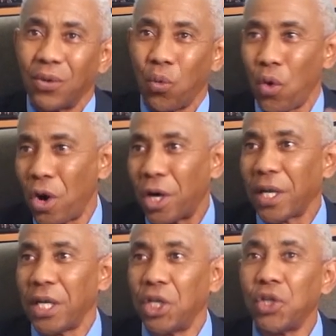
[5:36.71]

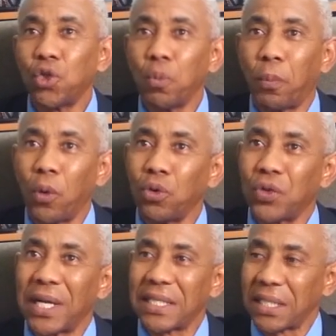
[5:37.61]
where it is
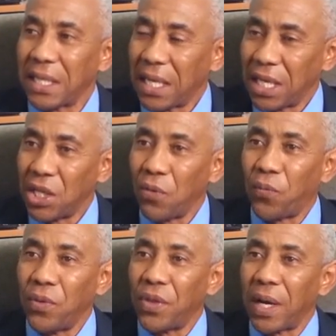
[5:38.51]
supposed that
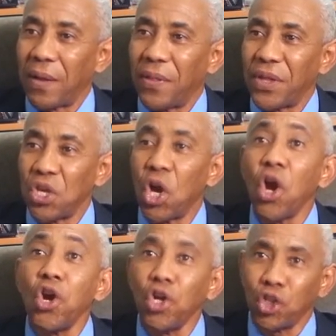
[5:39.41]
the
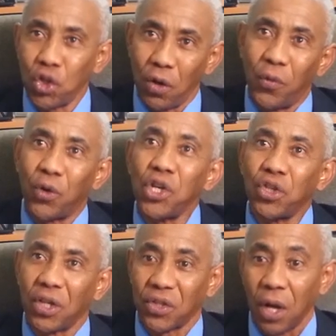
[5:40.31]
energy of the
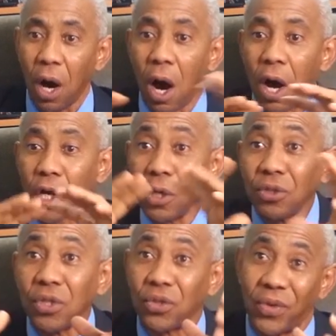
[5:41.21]
Orishas are
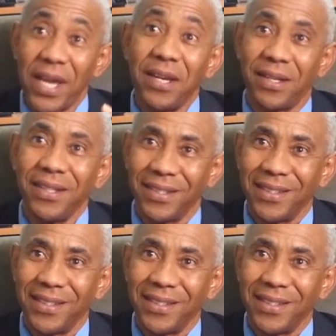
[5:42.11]
concentrated,